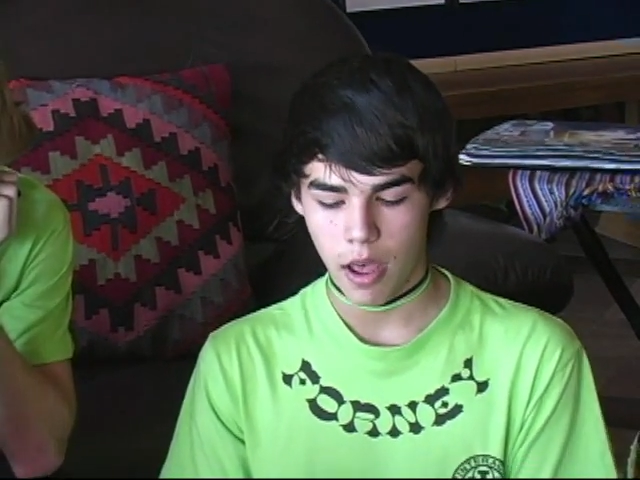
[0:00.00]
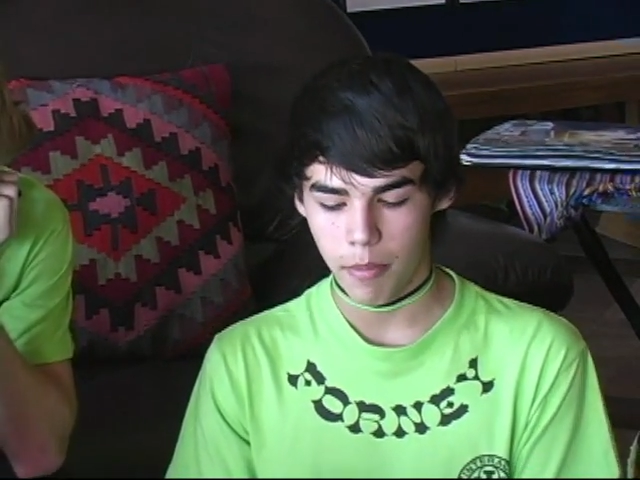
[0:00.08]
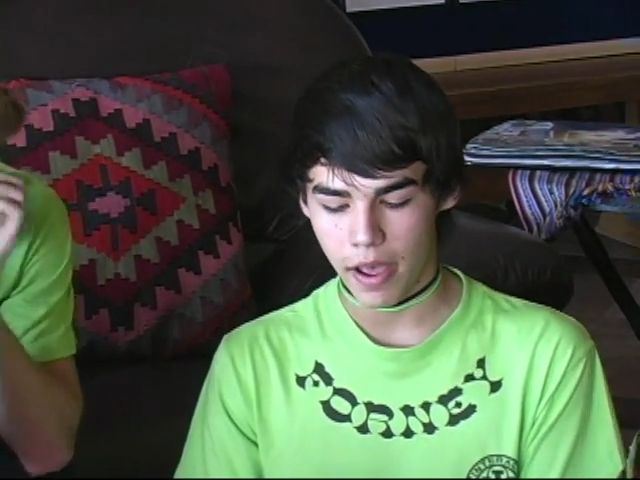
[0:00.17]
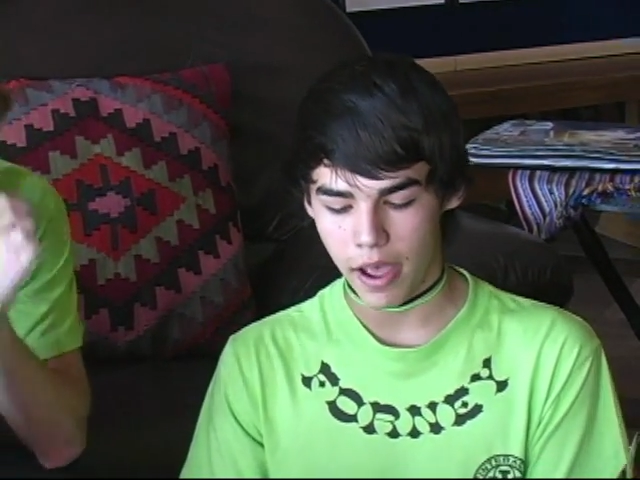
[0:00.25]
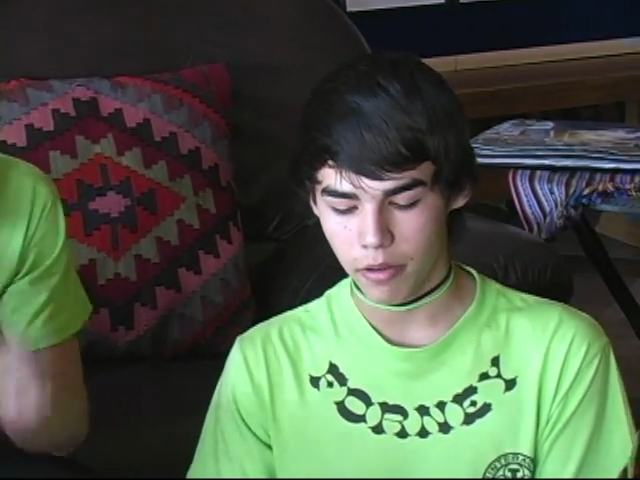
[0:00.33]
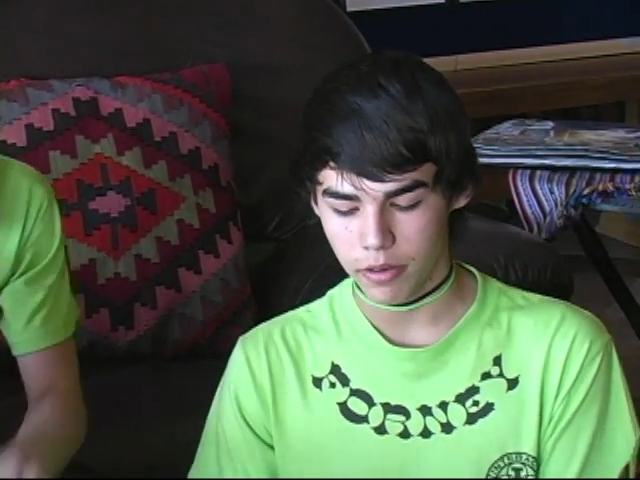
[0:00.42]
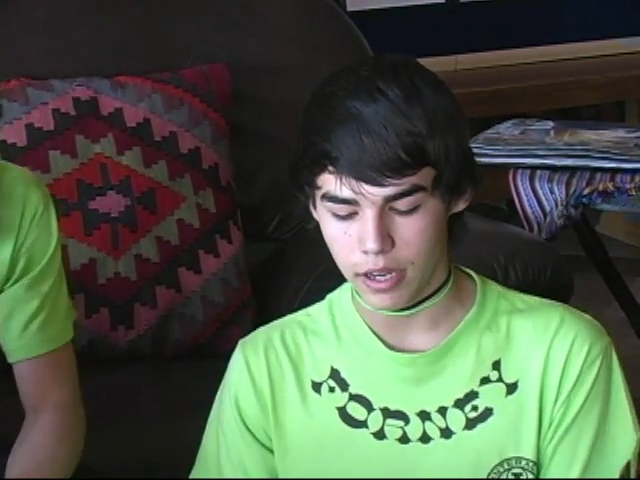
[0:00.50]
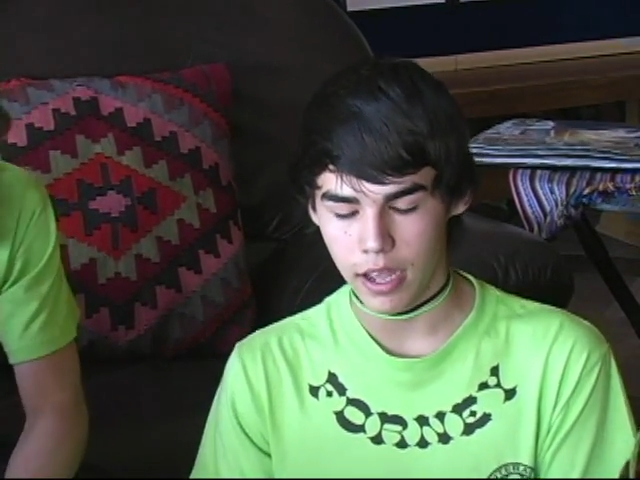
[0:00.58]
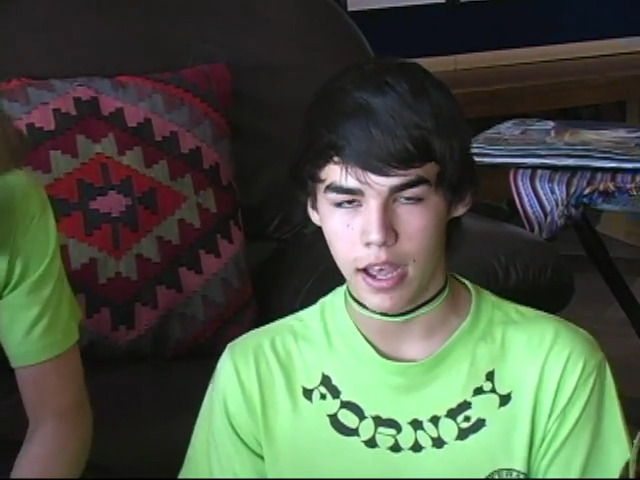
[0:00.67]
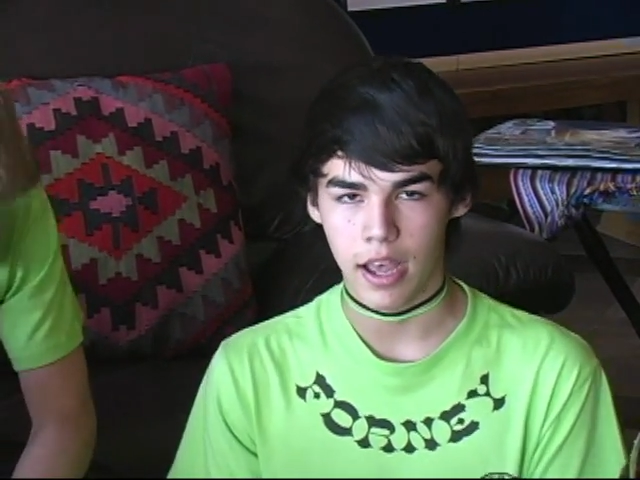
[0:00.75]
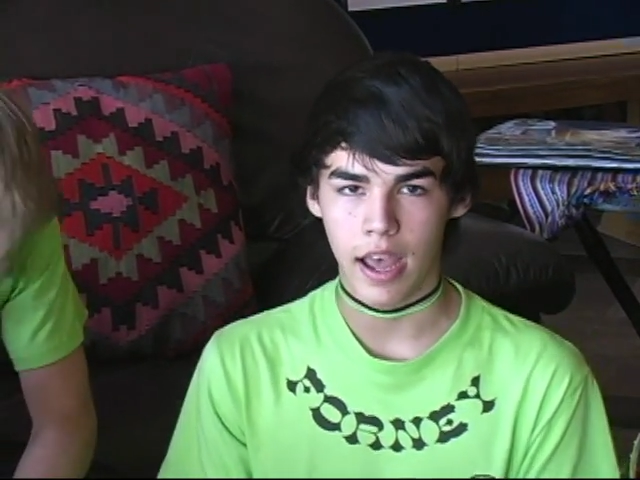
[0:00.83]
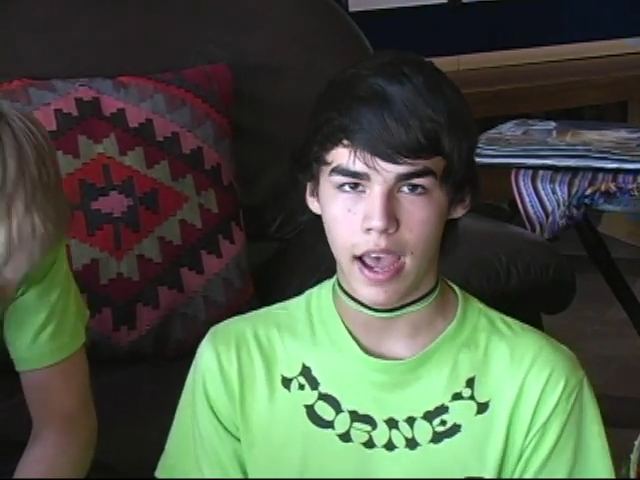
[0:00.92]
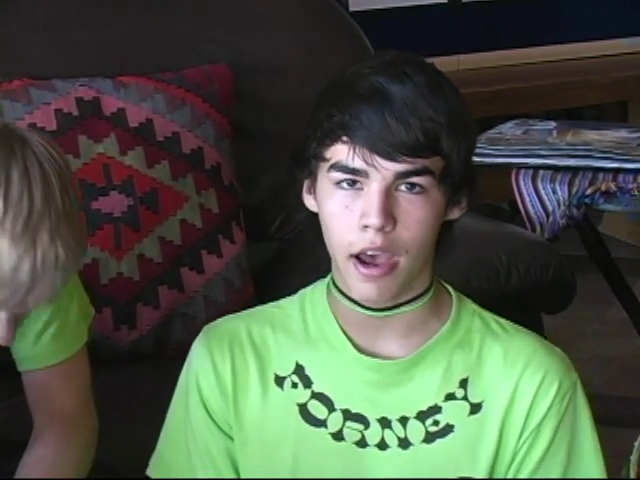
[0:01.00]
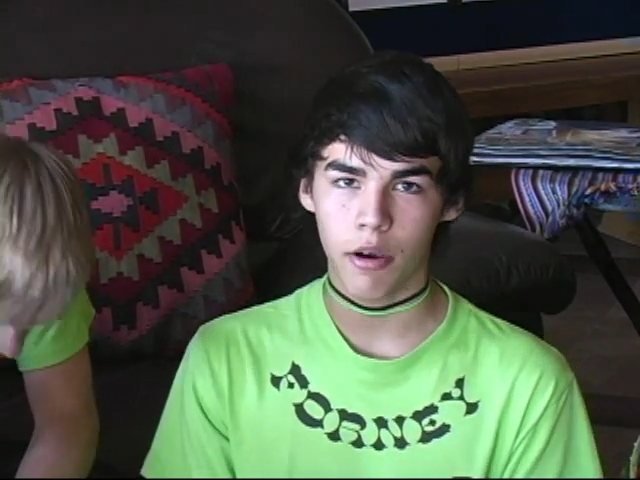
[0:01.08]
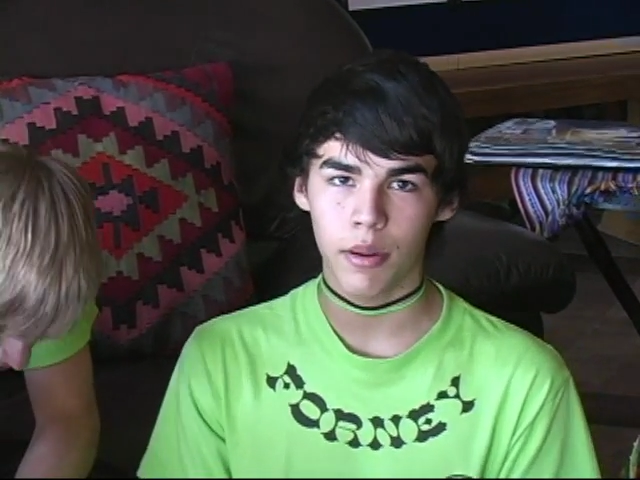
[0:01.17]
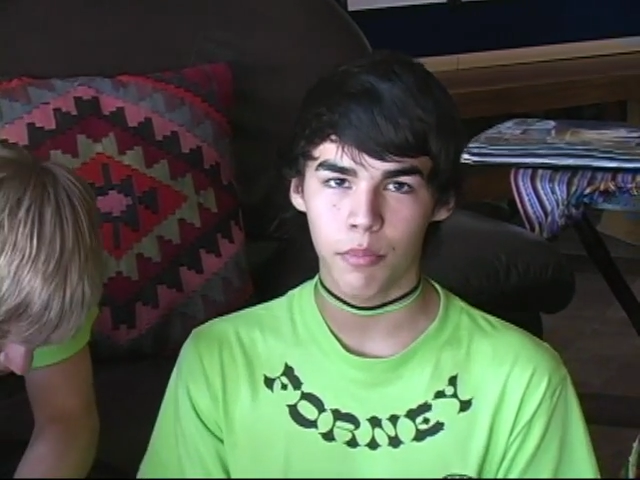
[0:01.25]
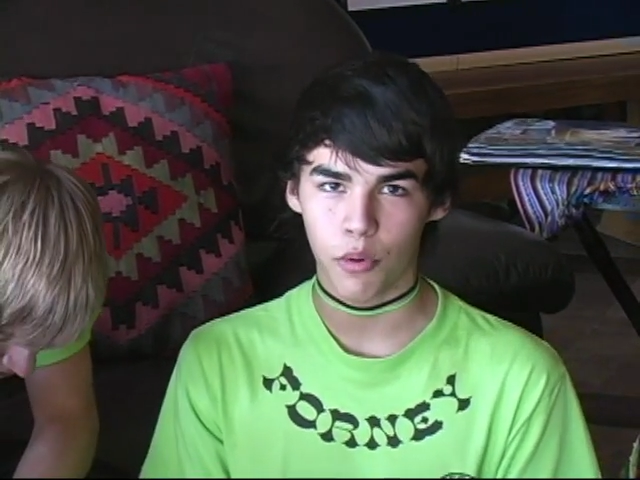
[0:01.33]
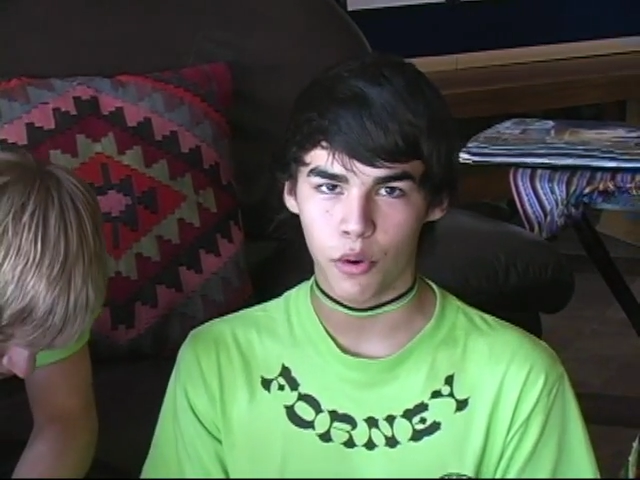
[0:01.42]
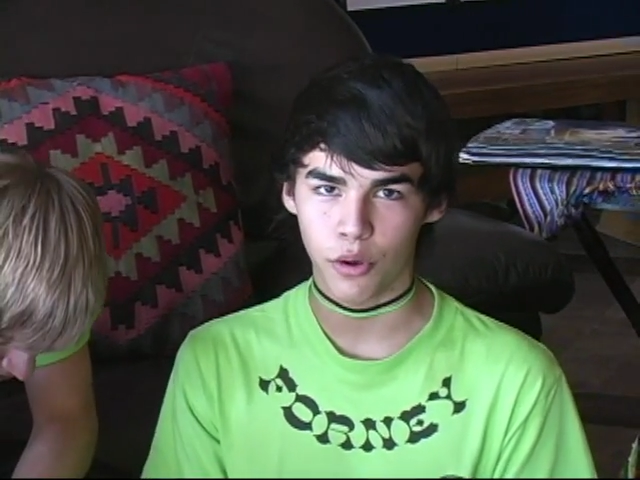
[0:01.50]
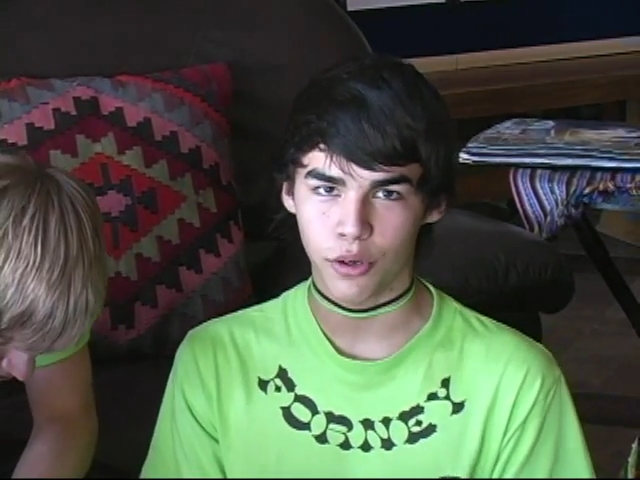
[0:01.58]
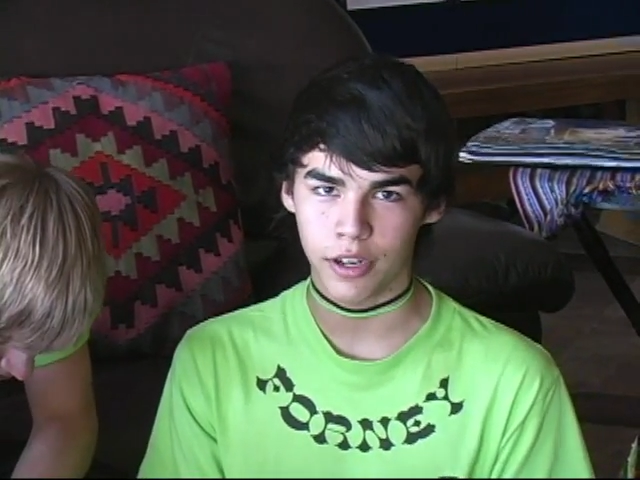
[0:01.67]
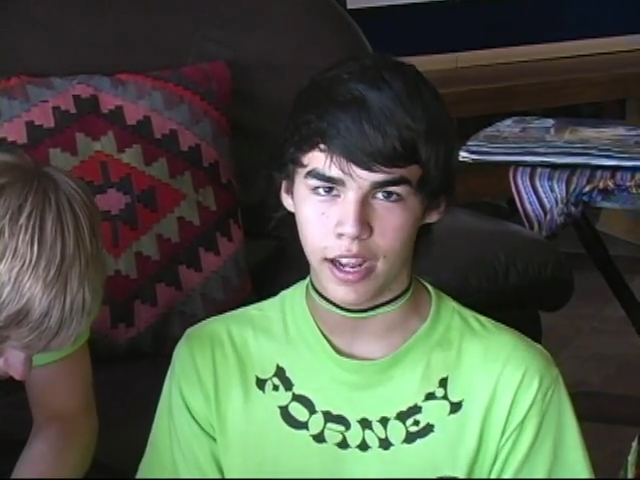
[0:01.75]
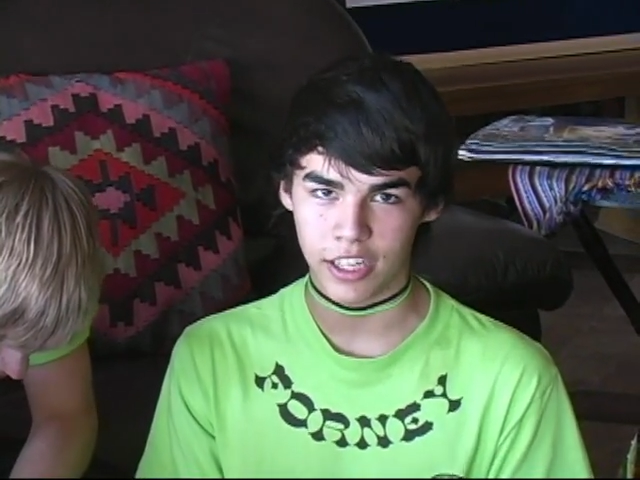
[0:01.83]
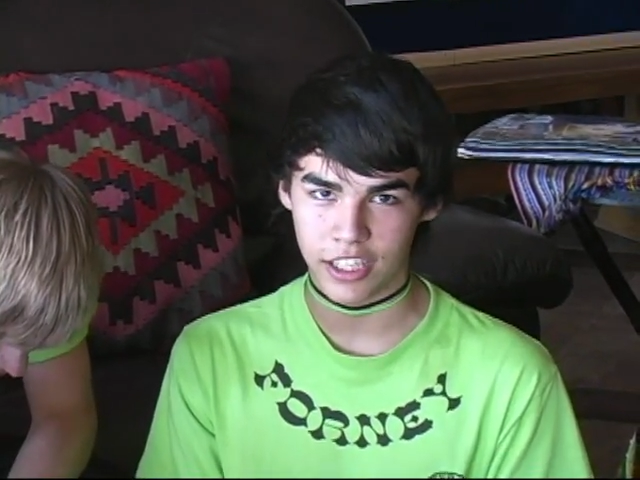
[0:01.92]
about uh, how important
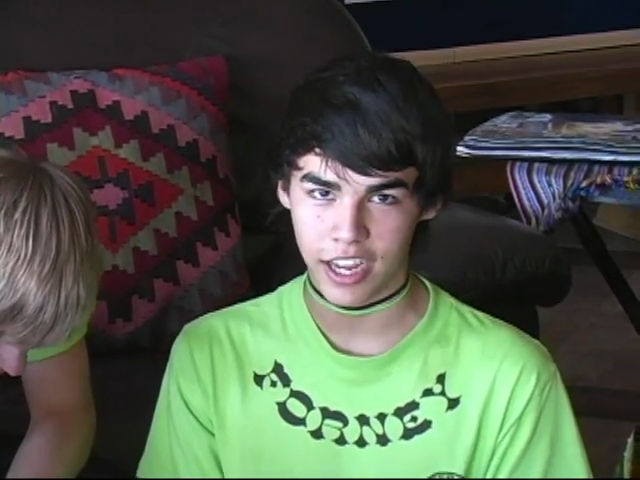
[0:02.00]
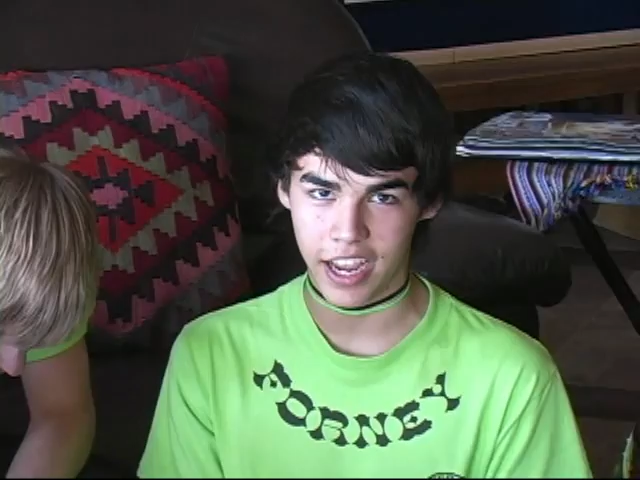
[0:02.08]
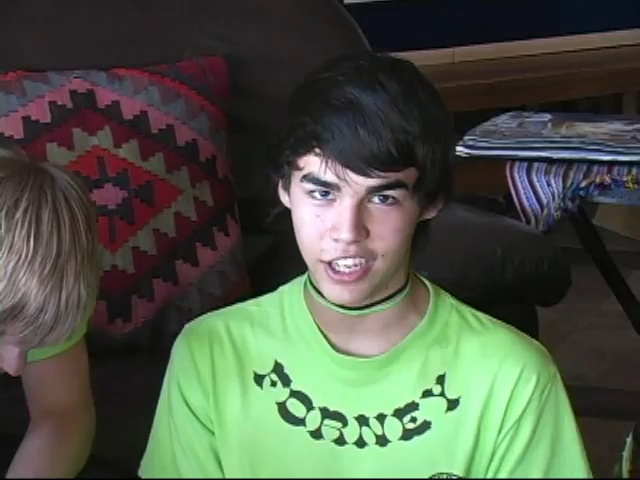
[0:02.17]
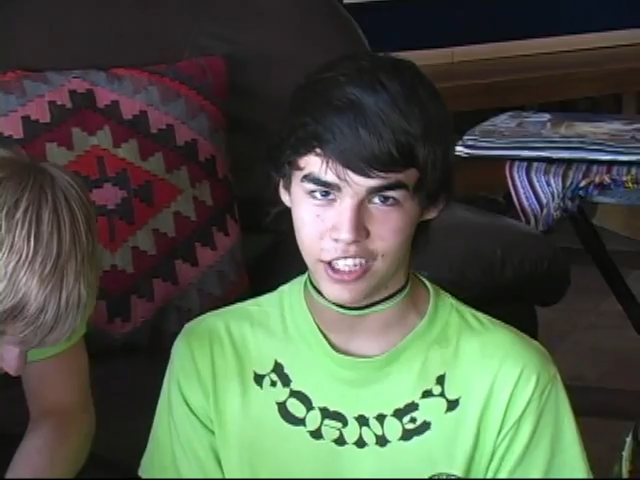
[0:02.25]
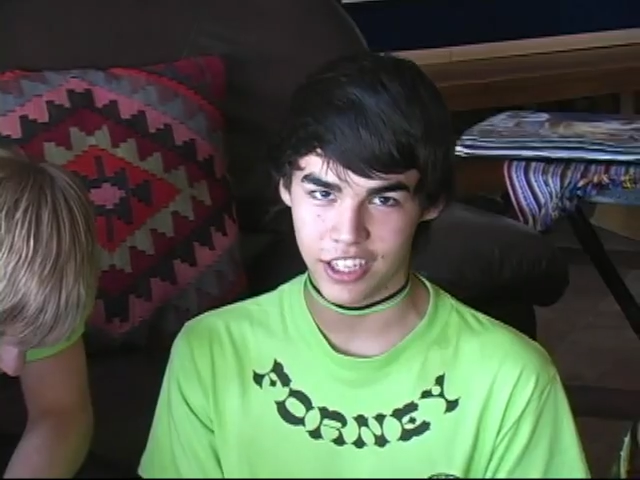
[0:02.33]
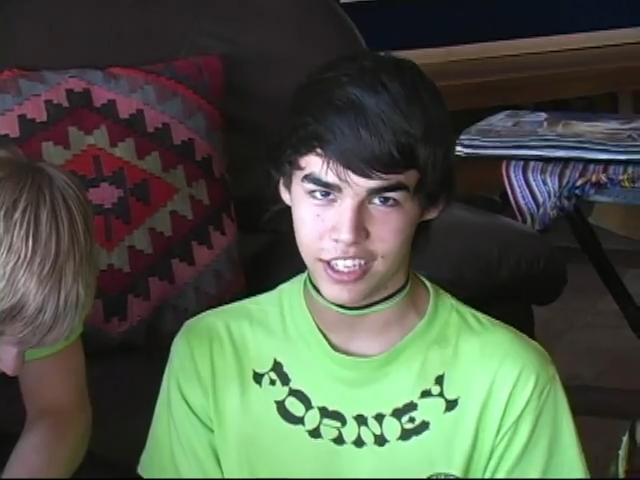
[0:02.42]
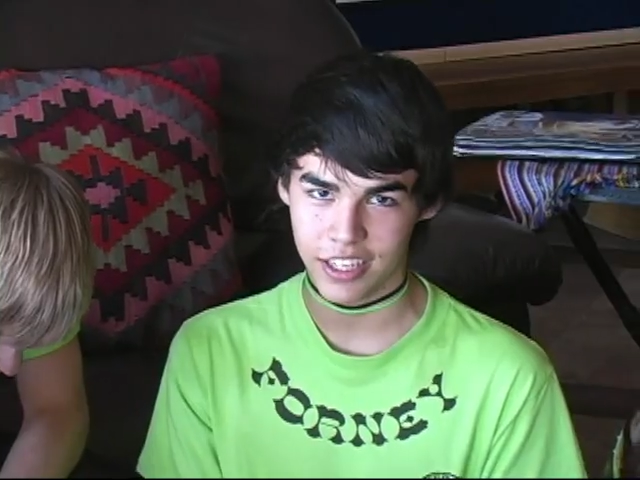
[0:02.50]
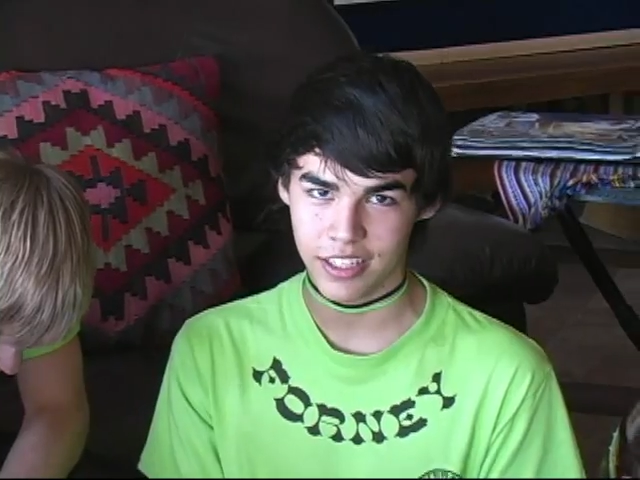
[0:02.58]
education